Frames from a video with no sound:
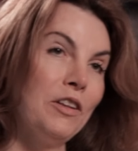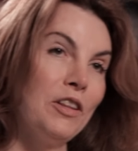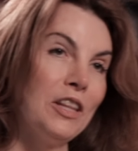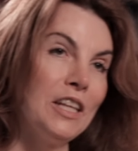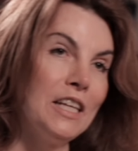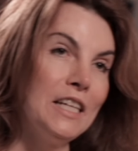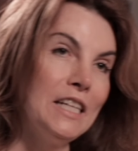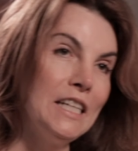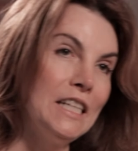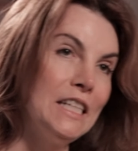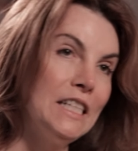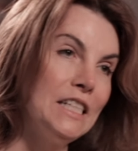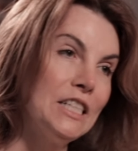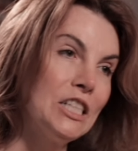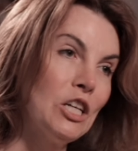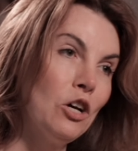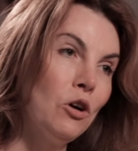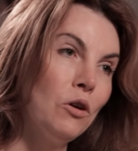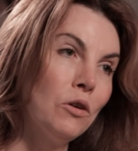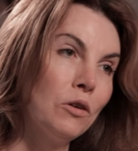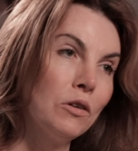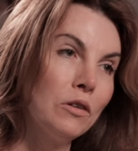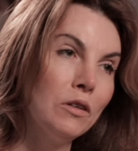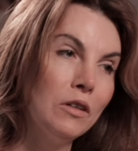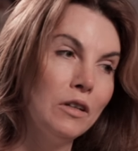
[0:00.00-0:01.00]
of these
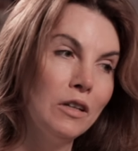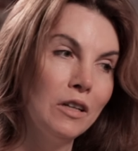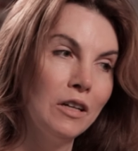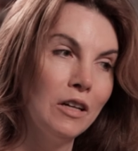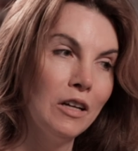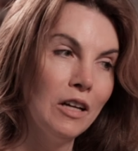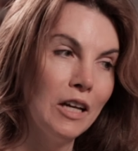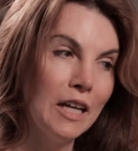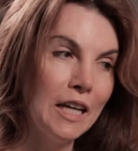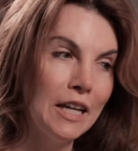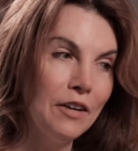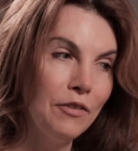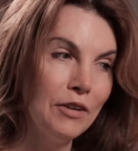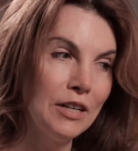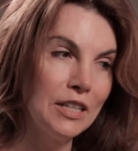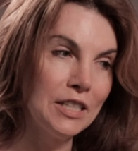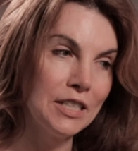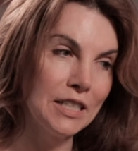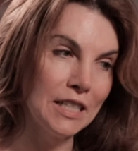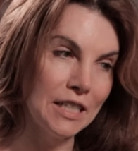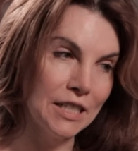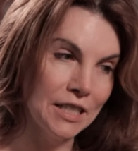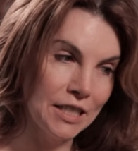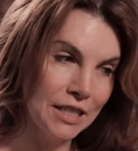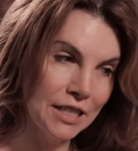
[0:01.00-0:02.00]
or
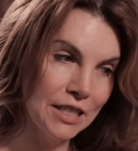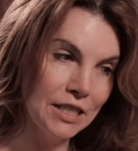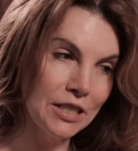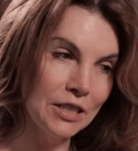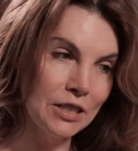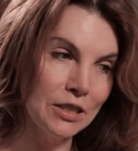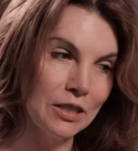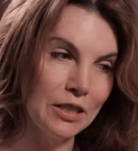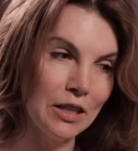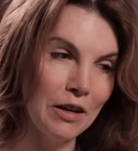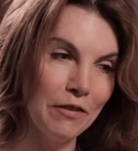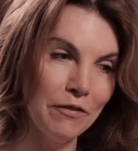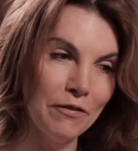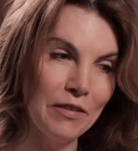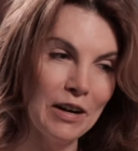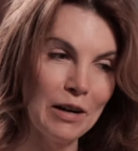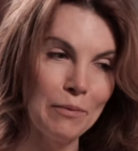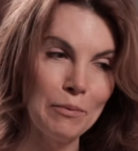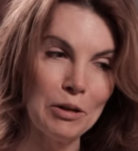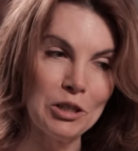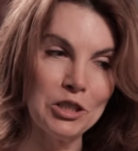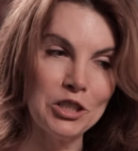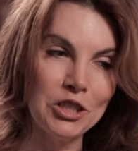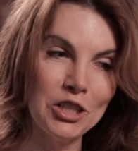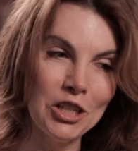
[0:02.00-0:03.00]
areas that's still very
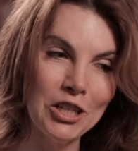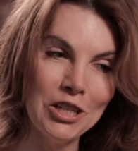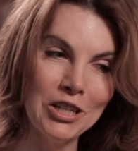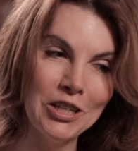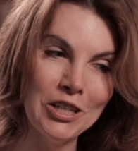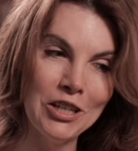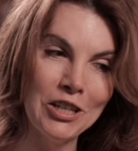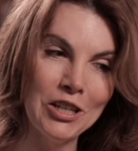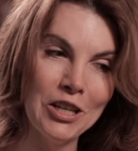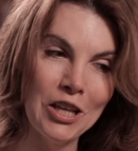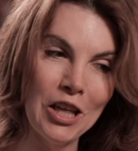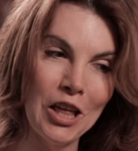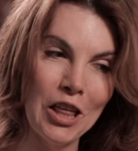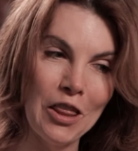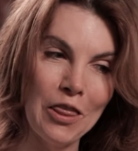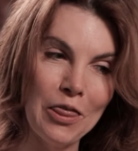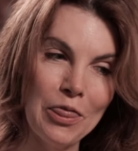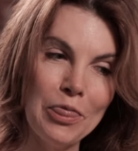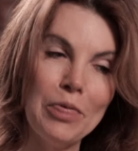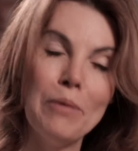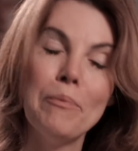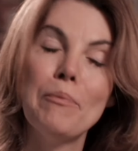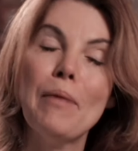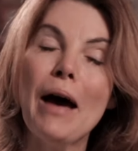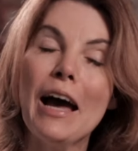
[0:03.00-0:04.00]
much
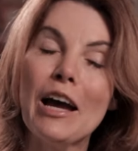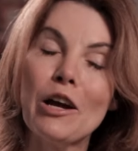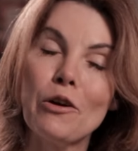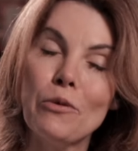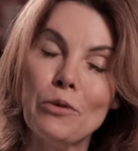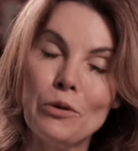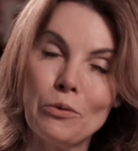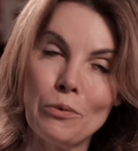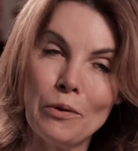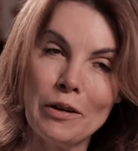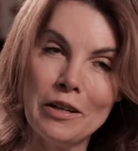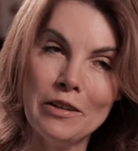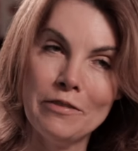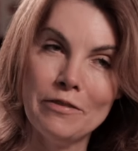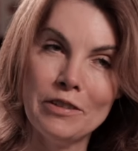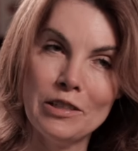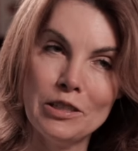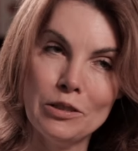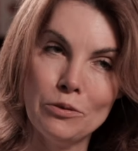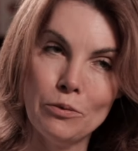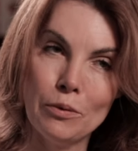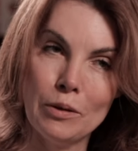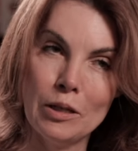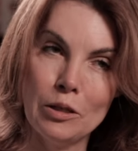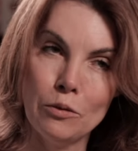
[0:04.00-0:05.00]
the backward one if it
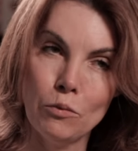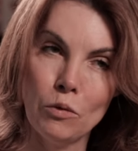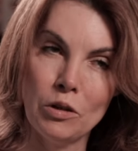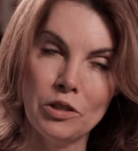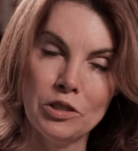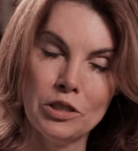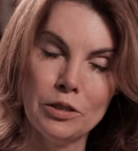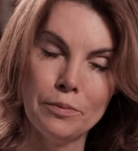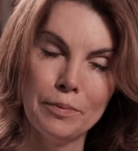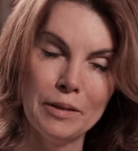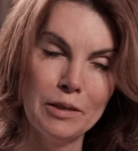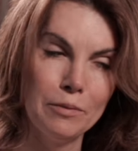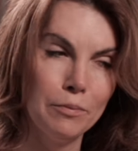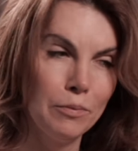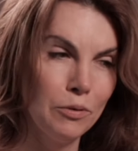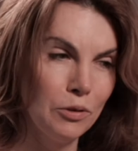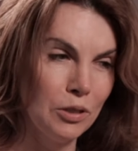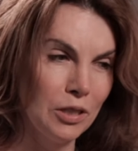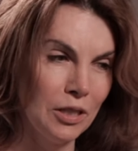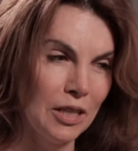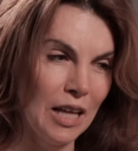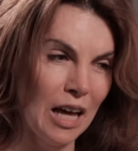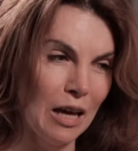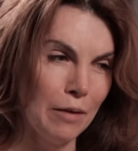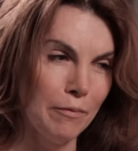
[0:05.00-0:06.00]
wants to be
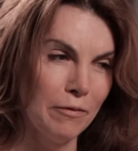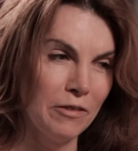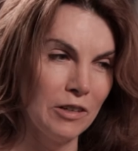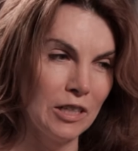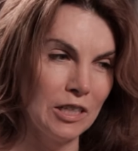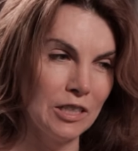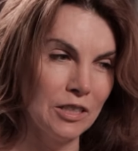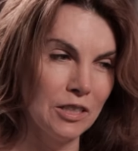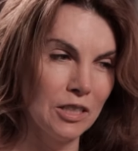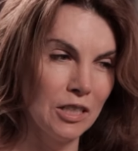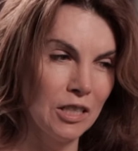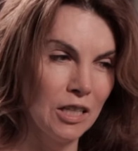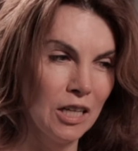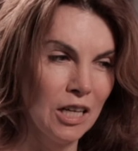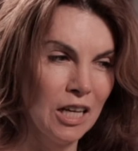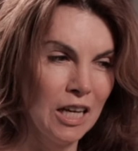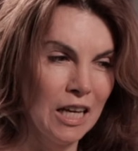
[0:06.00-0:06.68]
put at that phrase.